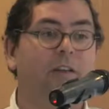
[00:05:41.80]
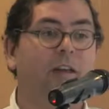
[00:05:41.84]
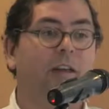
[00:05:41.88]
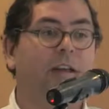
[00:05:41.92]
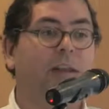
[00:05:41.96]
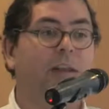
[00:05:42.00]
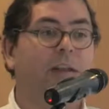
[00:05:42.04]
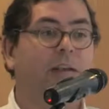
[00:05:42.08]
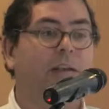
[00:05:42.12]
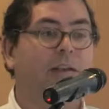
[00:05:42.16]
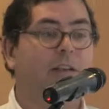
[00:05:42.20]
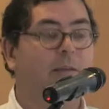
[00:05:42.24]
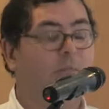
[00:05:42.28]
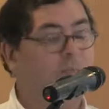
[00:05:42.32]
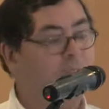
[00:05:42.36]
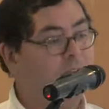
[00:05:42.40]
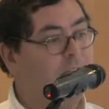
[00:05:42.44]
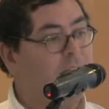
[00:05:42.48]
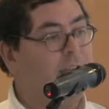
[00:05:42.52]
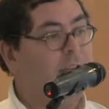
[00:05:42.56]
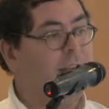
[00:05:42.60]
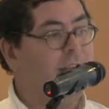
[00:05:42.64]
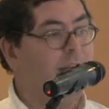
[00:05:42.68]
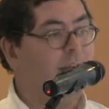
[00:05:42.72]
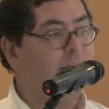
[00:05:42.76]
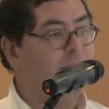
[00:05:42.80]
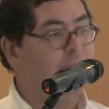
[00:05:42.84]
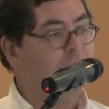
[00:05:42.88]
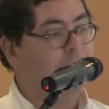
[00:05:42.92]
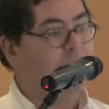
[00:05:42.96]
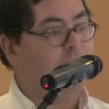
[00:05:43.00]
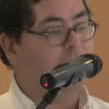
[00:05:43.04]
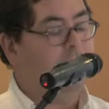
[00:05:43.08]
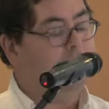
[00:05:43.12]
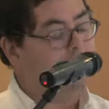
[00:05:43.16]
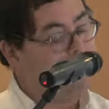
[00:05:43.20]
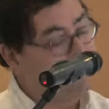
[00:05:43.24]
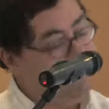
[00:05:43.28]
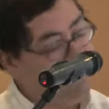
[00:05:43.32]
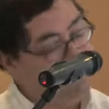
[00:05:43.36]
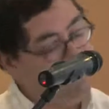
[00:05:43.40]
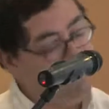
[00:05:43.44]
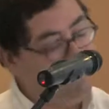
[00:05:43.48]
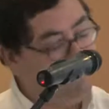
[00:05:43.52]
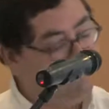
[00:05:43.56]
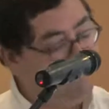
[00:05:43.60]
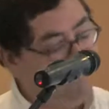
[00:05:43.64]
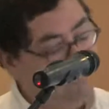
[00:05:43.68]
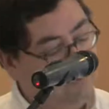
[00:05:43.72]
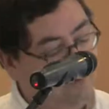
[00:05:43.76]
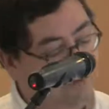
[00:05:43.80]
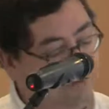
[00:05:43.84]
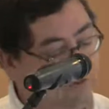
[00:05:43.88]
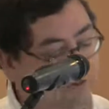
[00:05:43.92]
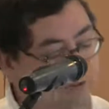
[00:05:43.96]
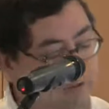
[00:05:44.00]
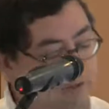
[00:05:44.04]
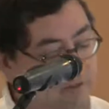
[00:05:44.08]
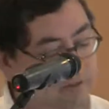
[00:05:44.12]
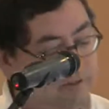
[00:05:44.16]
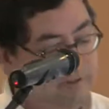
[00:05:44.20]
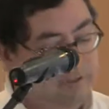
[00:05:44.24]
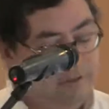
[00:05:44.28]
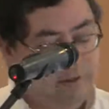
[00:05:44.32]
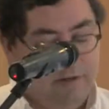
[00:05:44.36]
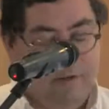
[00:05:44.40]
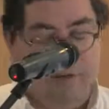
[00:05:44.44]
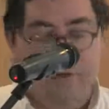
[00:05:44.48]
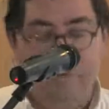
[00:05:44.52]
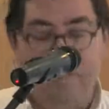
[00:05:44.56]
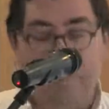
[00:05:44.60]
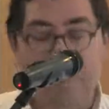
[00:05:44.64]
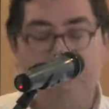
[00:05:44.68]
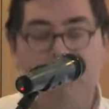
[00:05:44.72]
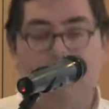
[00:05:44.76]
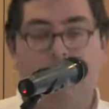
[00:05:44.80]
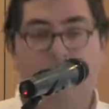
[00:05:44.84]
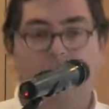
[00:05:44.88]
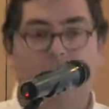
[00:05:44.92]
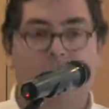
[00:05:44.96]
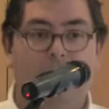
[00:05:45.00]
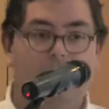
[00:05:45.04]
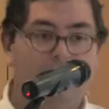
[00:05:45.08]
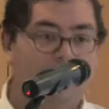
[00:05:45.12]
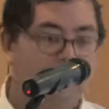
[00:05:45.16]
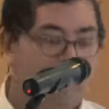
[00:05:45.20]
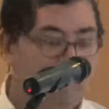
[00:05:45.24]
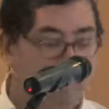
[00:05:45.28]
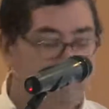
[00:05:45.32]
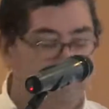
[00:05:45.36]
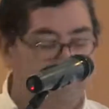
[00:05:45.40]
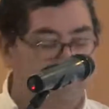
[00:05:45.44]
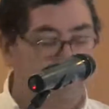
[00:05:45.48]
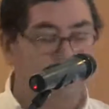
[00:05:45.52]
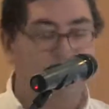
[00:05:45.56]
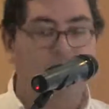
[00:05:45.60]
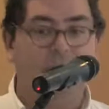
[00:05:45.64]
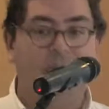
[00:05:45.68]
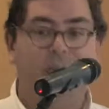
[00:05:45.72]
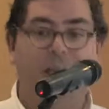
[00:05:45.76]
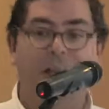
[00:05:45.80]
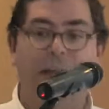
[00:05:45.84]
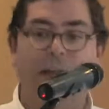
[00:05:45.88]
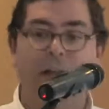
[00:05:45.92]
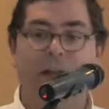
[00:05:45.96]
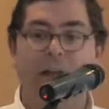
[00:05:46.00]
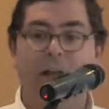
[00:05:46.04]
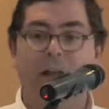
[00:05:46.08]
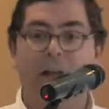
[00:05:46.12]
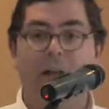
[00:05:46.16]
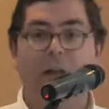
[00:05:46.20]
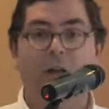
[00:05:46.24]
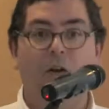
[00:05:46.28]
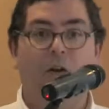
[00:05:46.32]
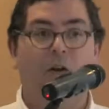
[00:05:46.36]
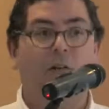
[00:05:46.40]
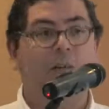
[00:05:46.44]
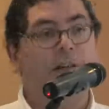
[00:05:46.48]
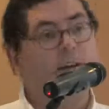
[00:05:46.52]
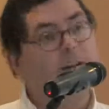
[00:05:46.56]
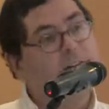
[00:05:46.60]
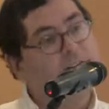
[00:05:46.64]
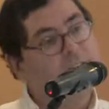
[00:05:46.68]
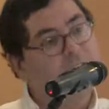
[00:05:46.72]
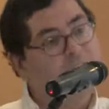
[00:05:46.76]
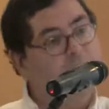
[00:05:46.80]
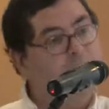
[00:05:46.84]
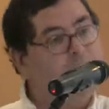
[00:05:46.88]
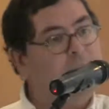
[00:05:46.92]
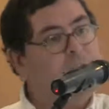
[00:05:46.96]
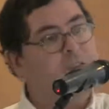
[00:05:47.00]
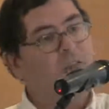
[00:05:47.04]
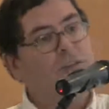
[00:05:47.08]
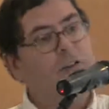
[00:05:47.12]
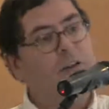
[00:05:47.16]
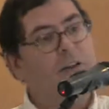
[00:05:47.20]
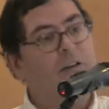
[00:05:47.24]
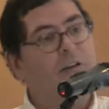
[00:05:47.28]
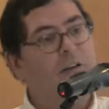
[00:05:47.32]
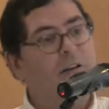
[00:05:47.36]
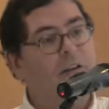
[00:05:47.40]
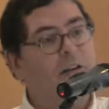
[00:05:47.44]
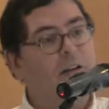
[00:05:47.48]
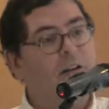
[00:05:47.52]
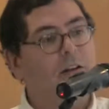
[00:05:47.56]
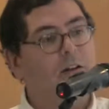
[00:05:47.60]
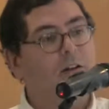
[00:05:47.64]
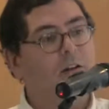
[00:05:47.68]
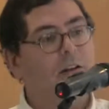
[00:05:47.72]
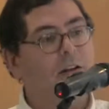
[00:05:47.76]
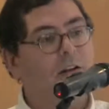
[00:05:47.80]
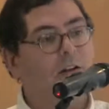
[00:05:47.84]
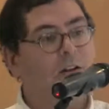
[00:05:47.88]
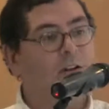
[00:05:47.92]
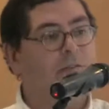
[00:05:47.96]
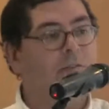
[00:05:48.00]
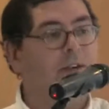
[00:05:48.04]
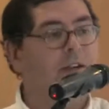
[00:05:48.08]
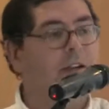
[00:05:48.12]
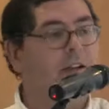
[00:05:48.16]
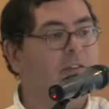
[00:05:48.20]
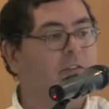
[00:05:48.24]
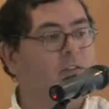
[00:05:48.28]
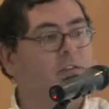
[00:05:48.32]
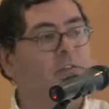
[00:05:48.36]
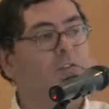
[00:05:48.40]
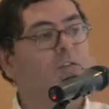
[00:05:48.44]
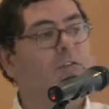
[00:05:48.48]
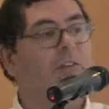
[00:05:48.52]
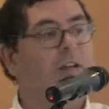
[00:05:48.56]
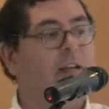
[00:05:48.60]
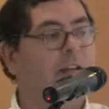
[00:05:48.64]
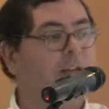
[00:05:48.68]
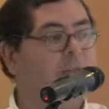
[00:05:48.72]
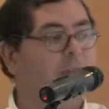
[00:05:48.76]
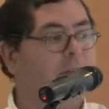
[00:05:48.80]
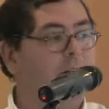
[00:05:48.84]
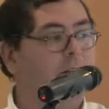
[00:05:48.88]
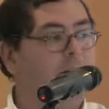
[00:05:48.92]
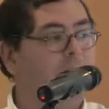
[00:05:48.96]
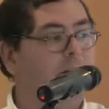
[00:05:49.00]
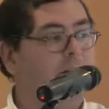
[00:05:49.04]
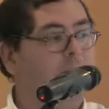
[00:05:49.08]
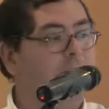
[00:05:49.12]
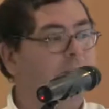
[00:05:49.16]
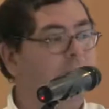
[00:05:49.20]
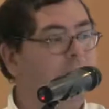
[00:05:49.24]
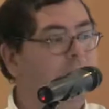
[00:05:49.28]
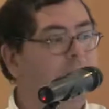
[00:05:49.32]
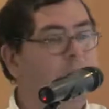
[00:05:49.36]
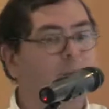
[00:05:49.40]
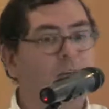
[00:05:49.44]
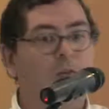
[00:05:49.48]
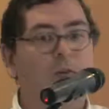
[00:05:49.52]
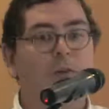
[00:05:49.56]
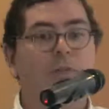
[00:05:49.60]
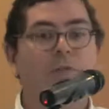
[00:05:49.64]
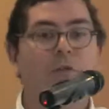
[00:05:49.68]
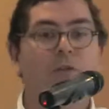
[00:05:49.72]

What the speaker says: saying, keep saying, every time it was on public appearance, saying, look, there is a commission looking on a financial sustainability, so